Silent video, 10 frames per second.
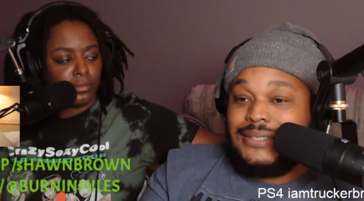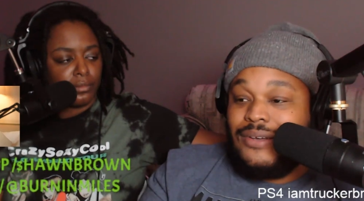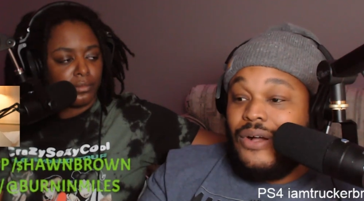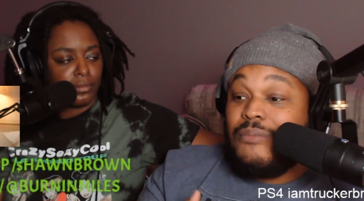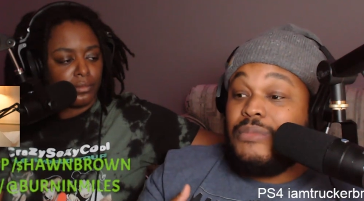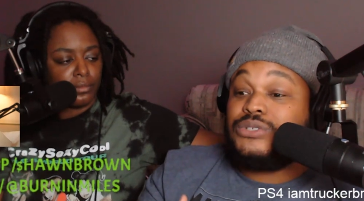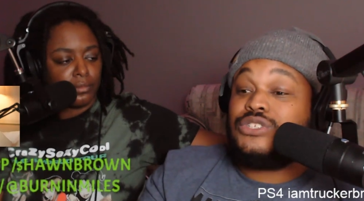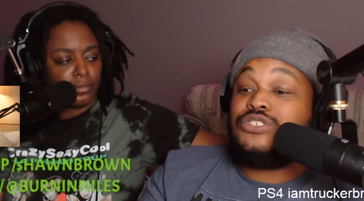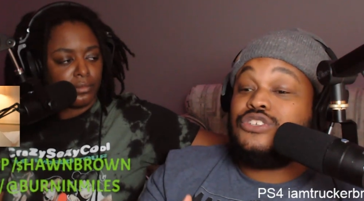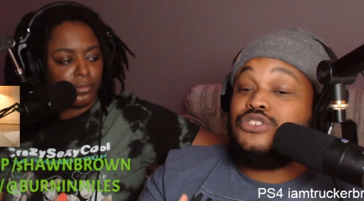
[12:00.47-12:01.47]
Speaker 1: or most
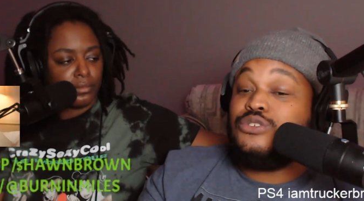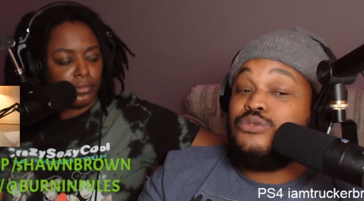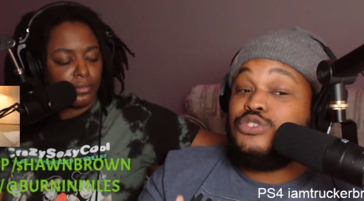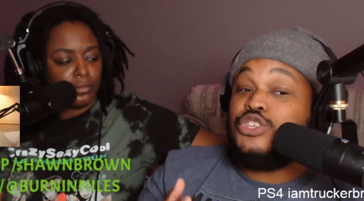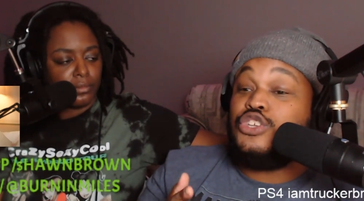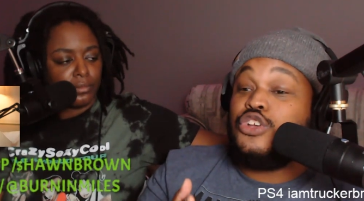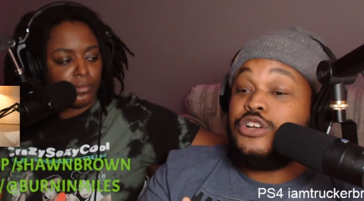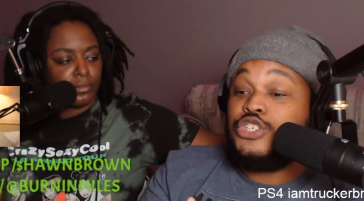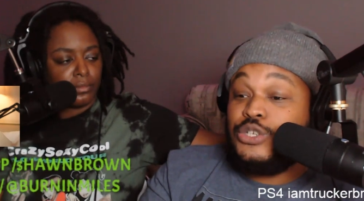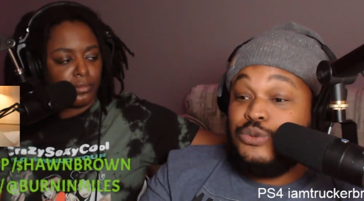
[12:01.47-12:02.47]
of the dudes you're
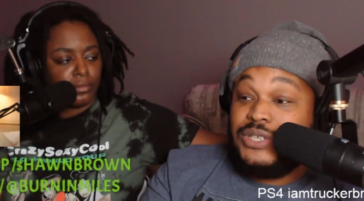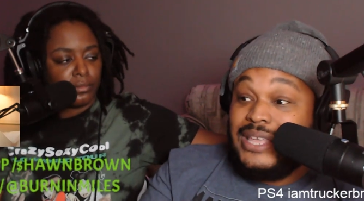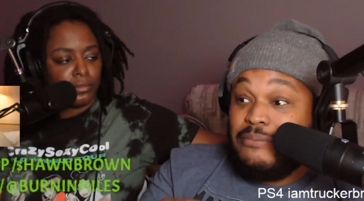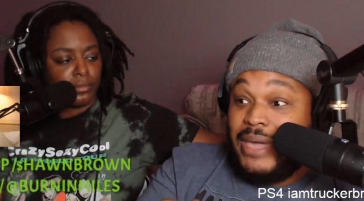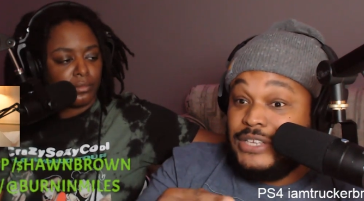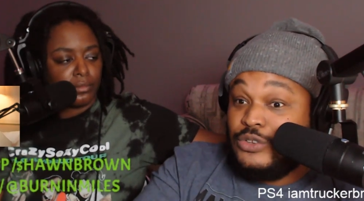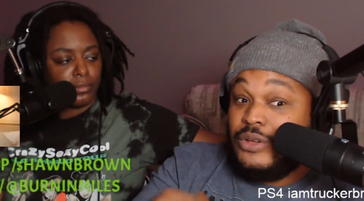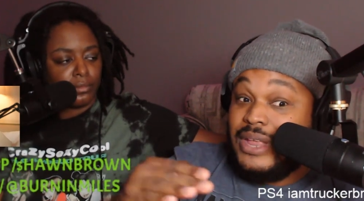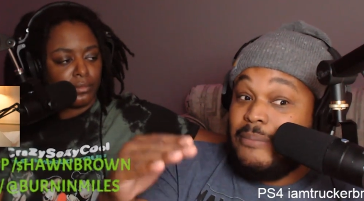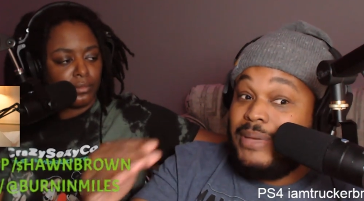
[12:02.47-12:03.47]
choosing based on
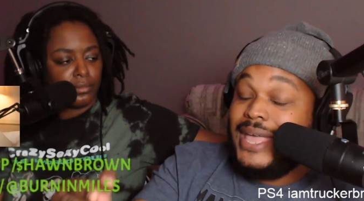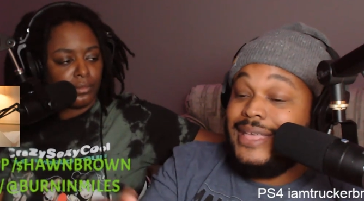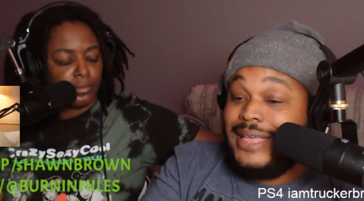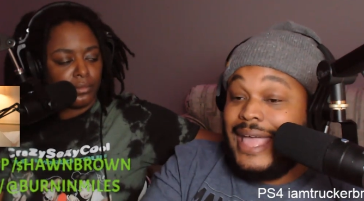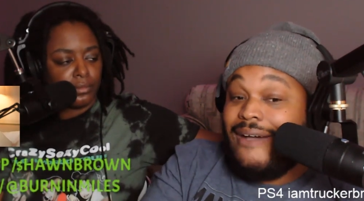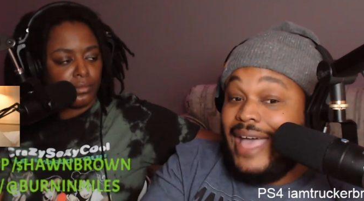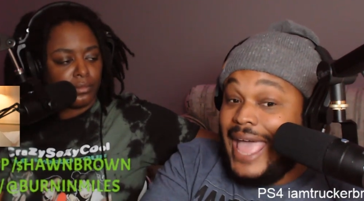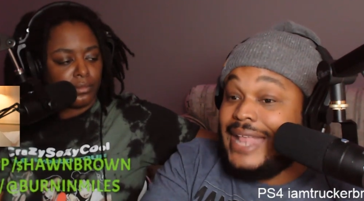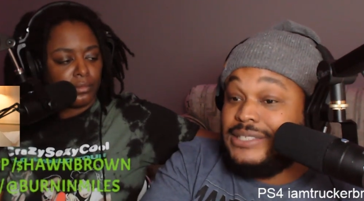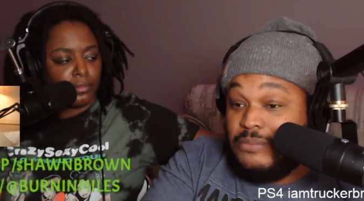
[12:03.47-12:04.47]
their bank account
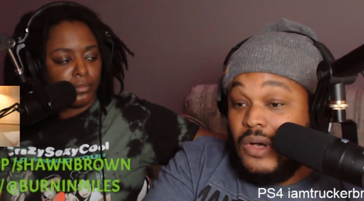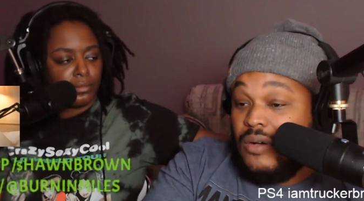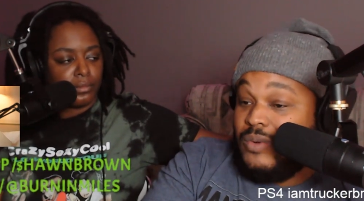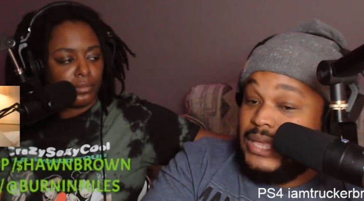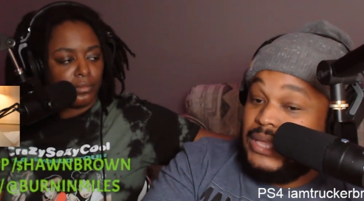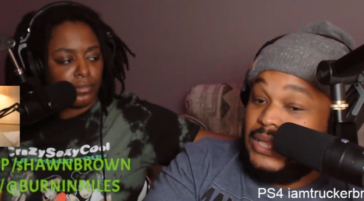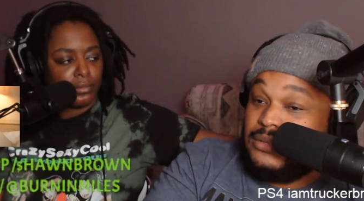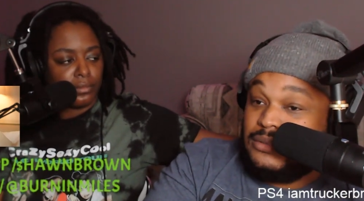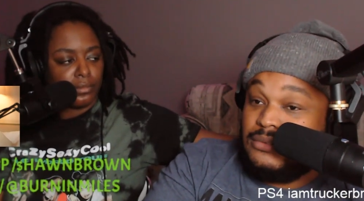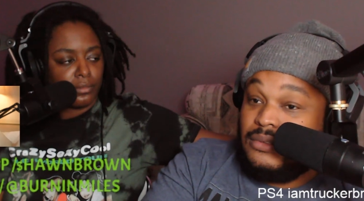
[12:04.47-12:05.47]
had small
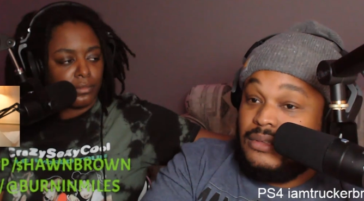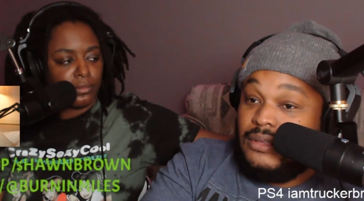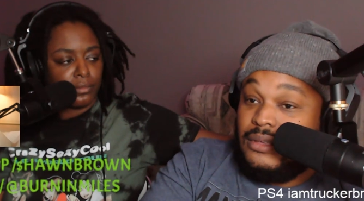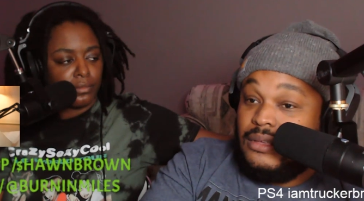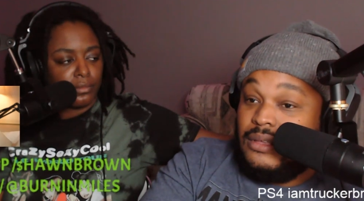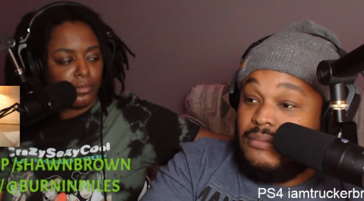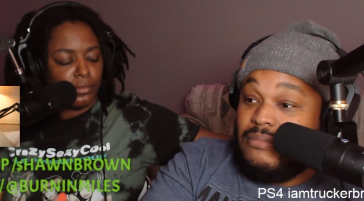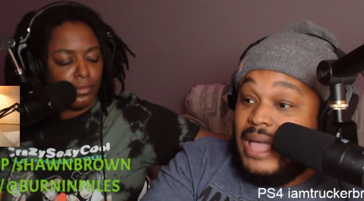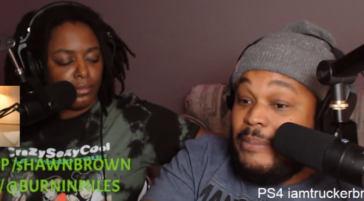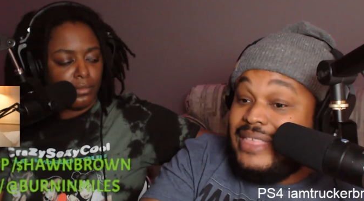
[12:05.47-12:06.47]
winkies.
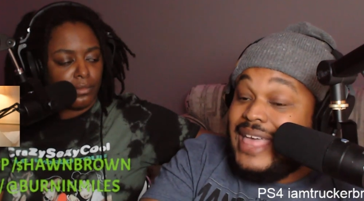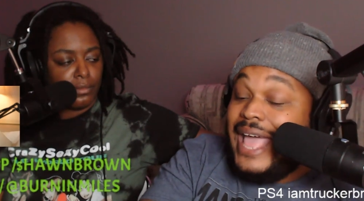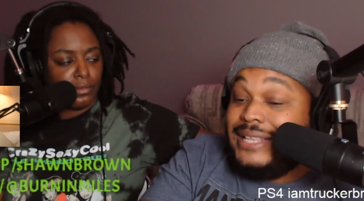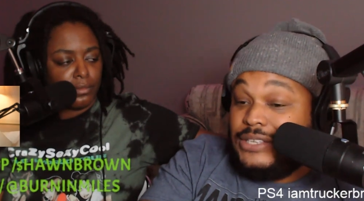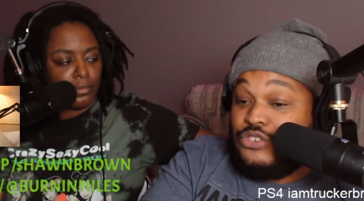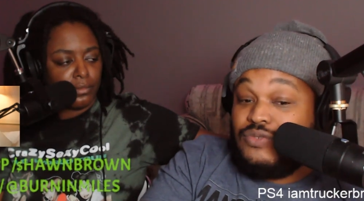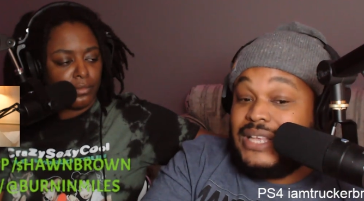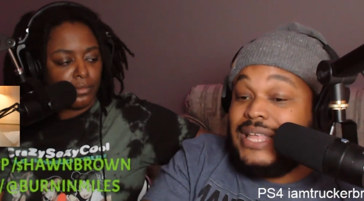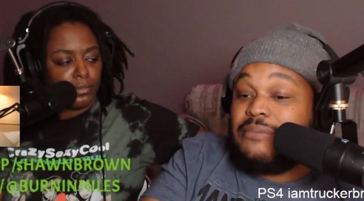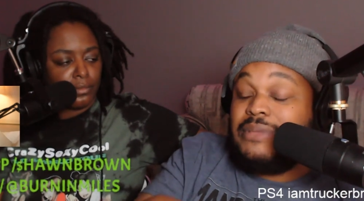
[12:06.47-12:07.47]
Maybe that's the truth. That's
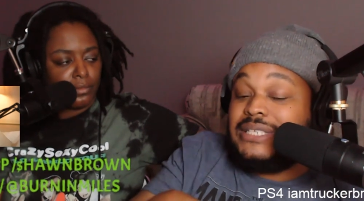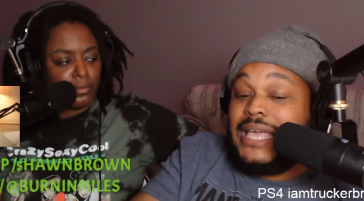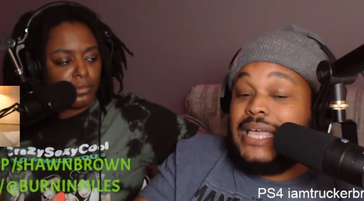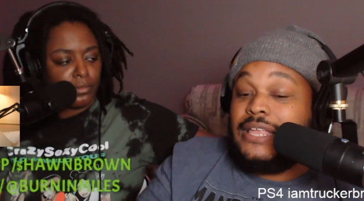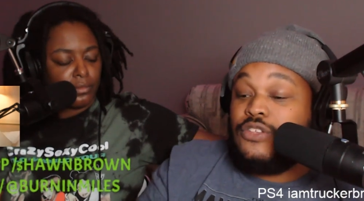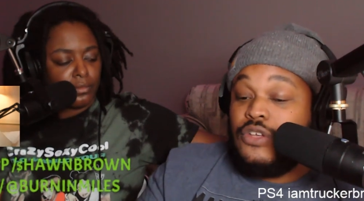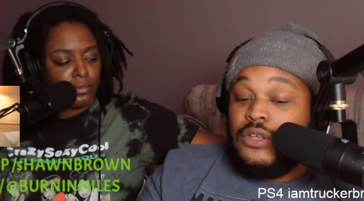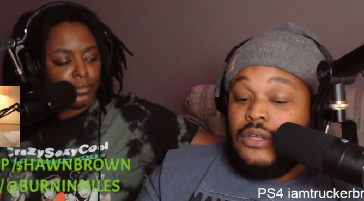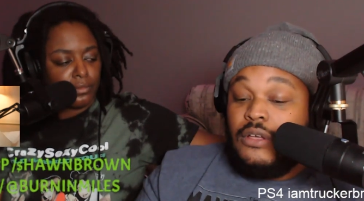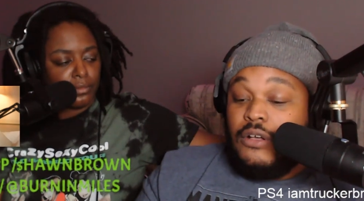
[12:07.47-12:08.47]
like me saying
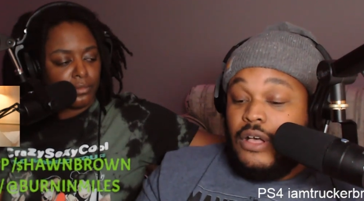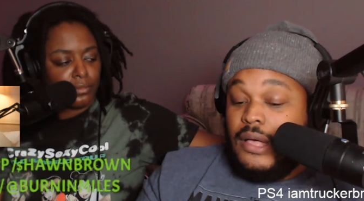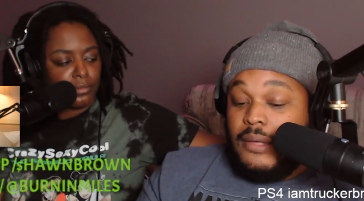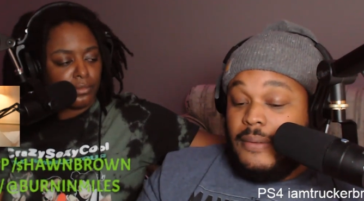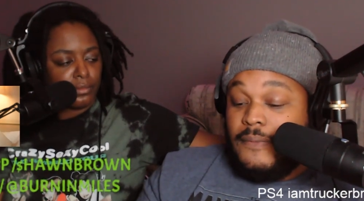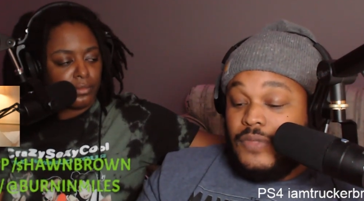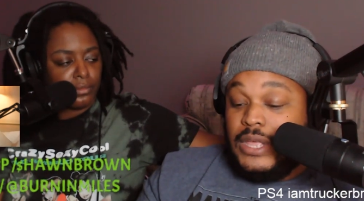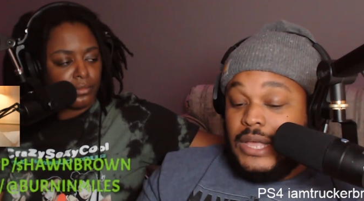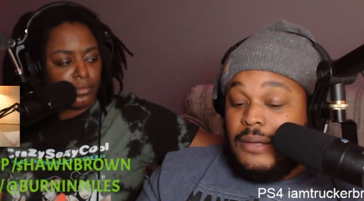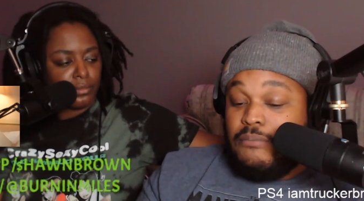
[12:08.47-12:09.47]

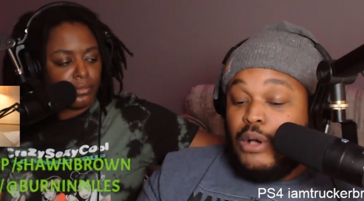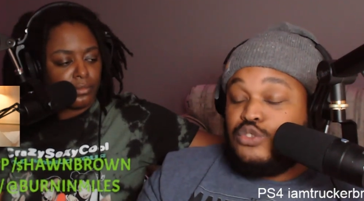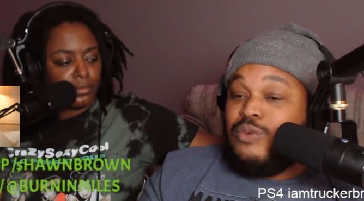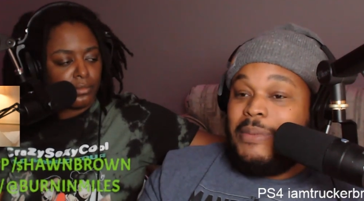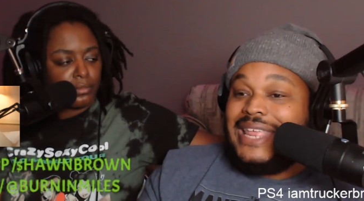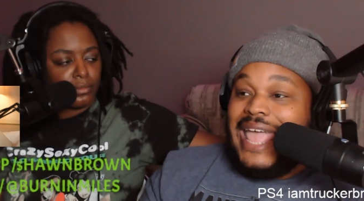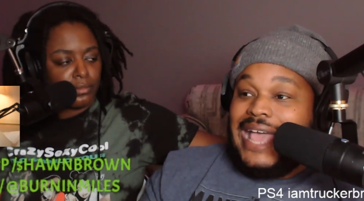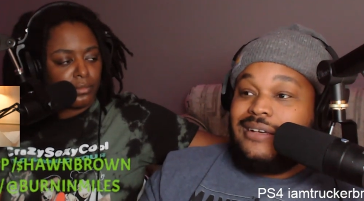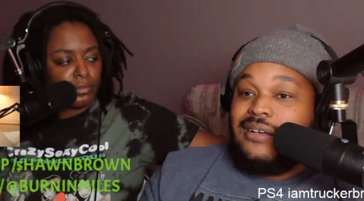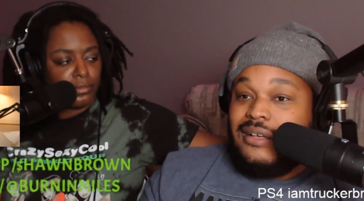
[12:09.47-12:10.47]
most women
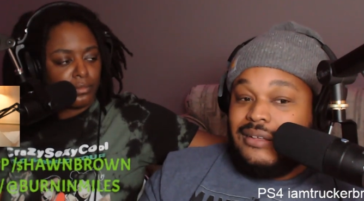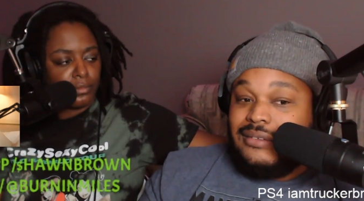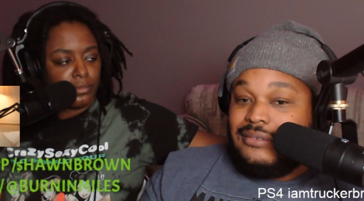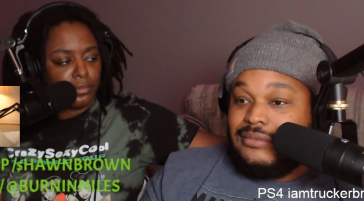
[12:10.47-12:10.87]
can't cook.